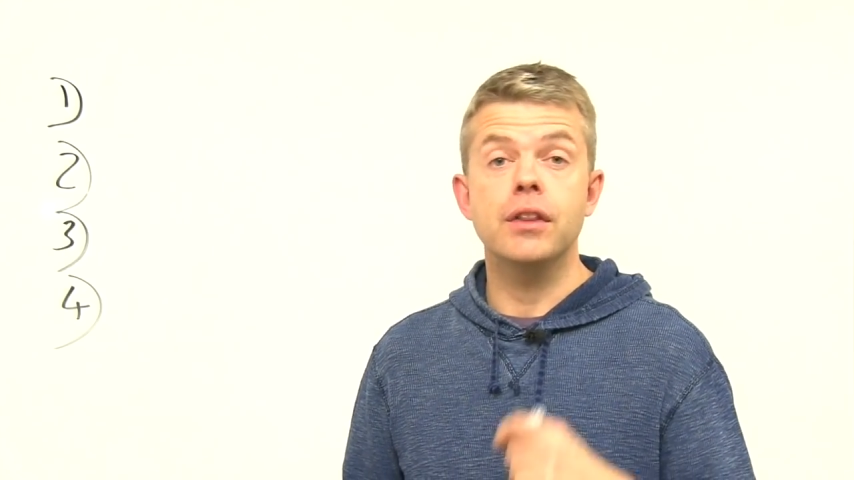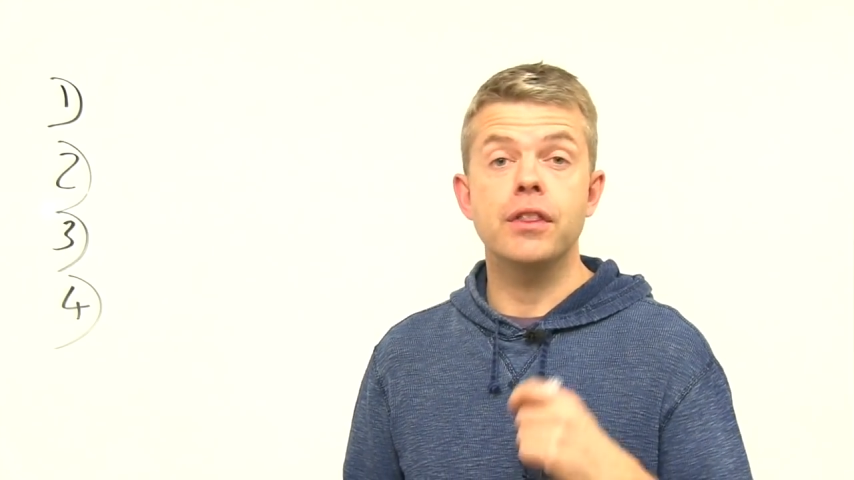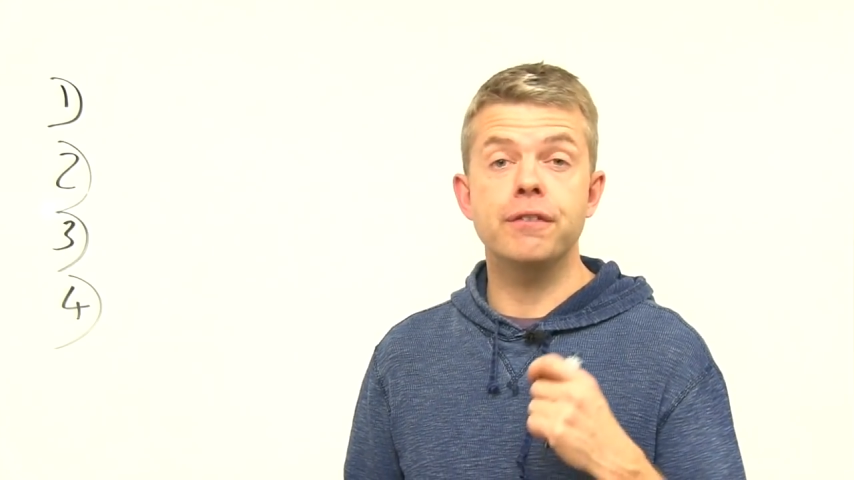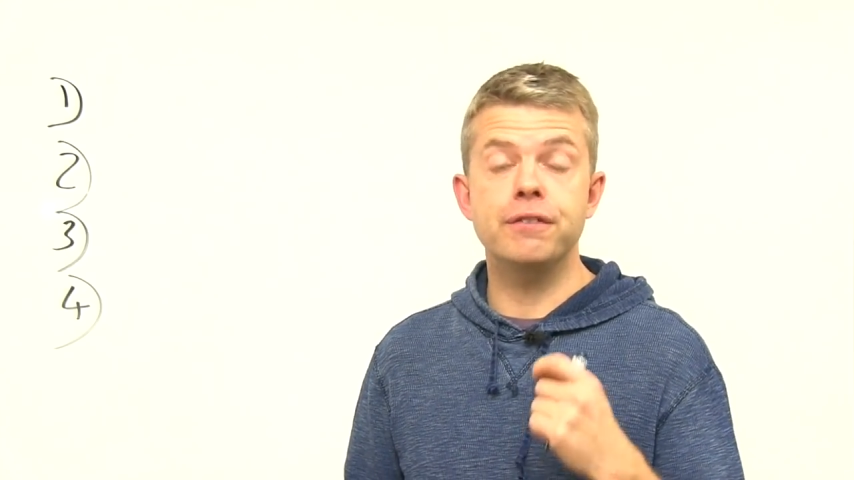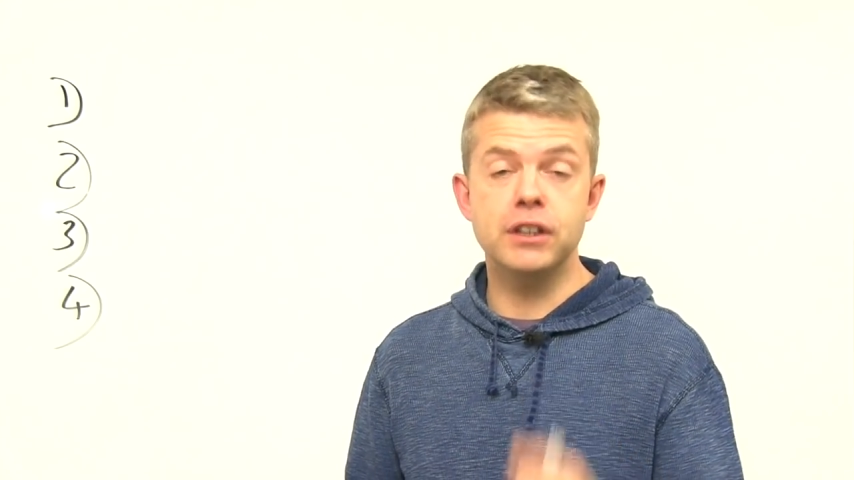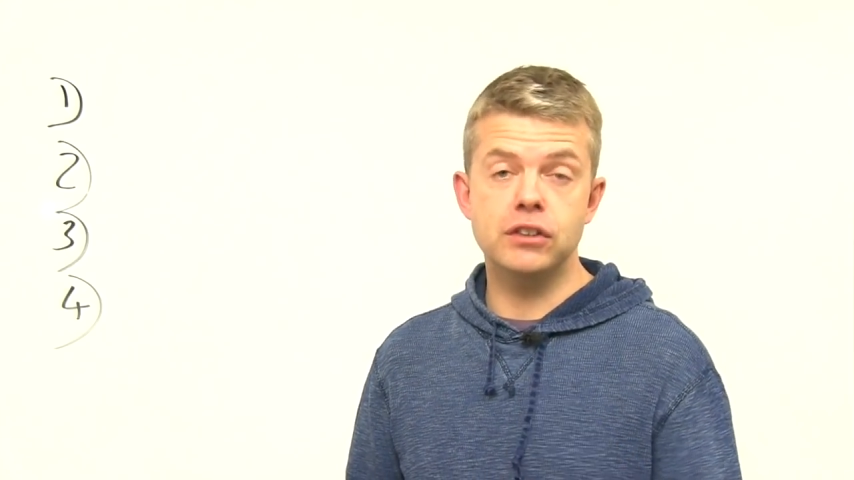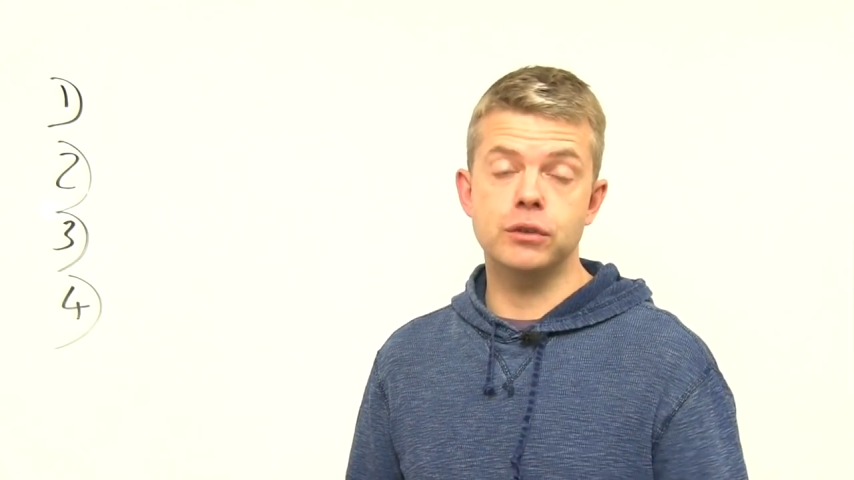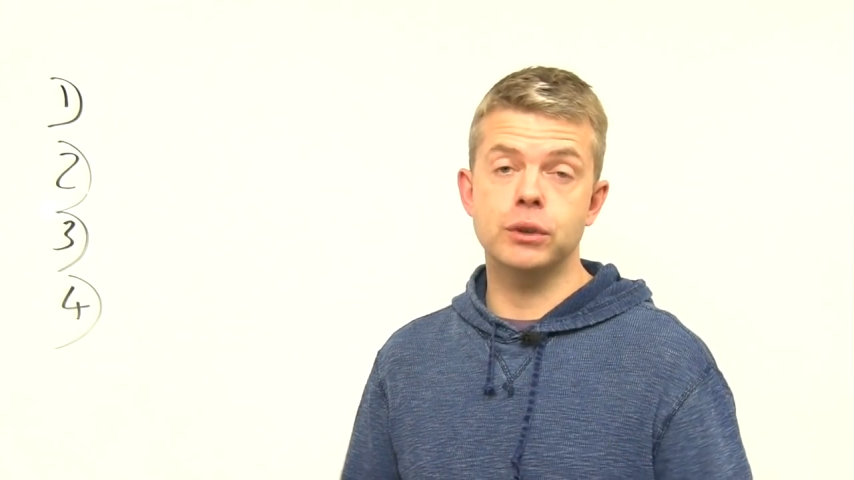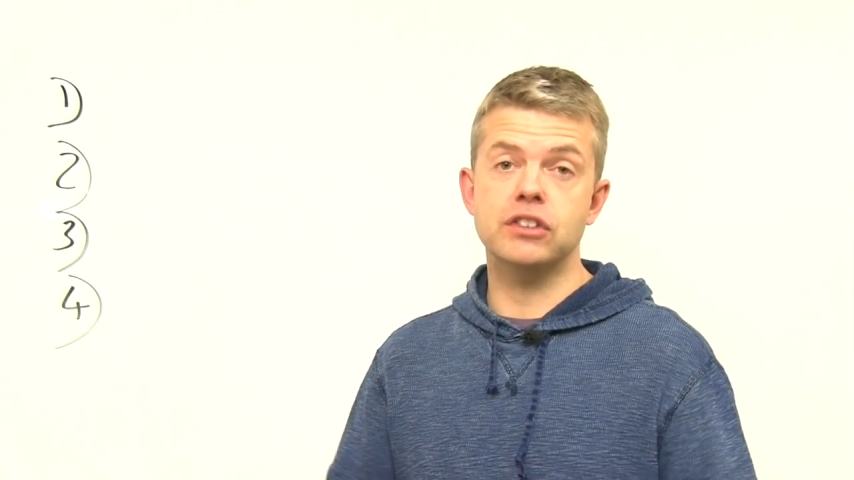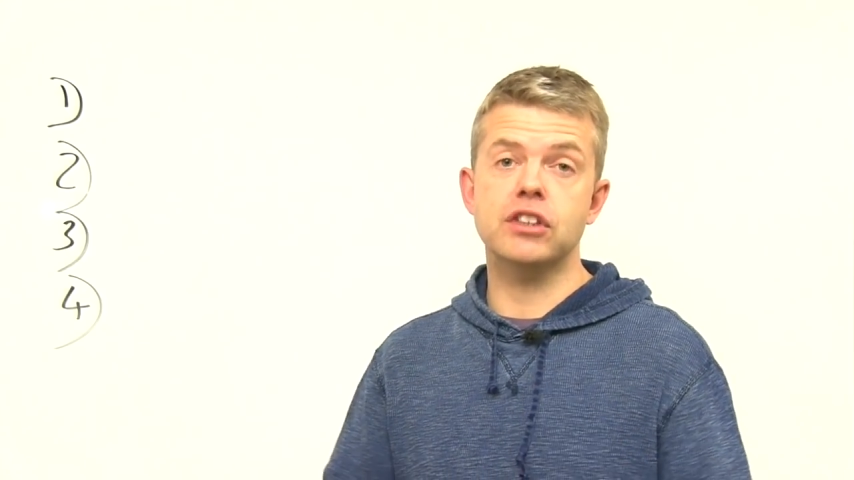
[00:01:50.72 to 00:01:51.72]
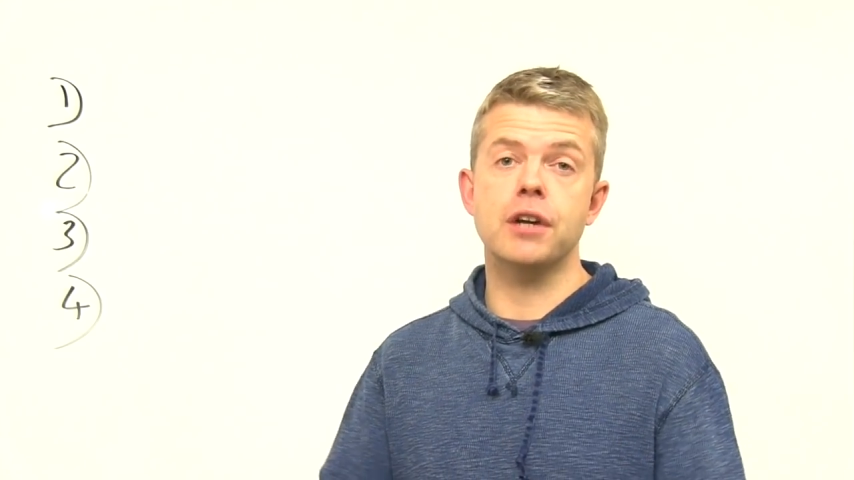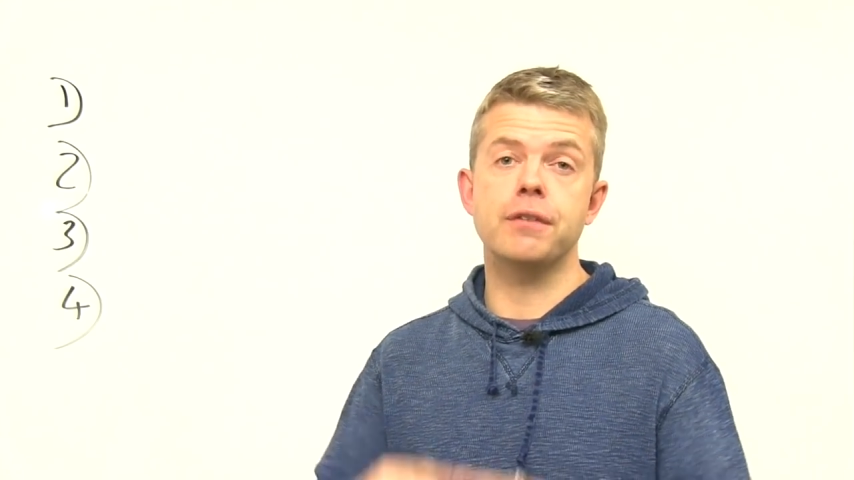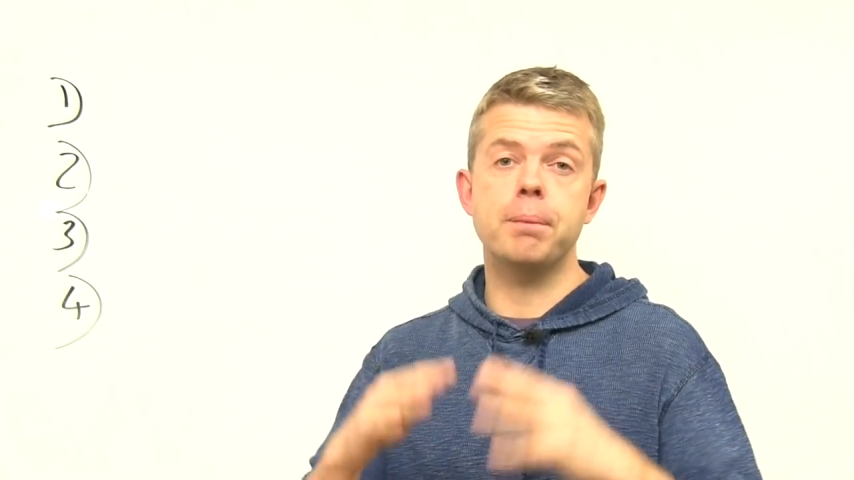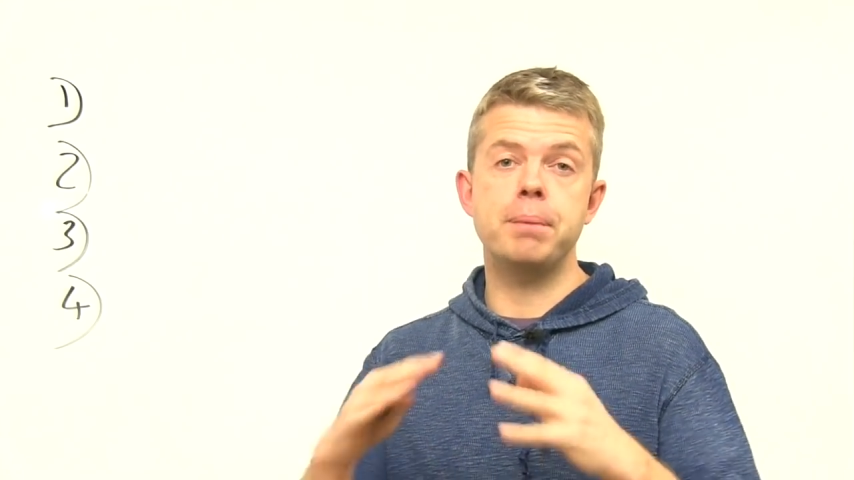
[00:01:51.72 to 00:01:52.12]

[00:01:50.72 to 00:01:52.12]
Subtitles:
The first of all, and it's kind of a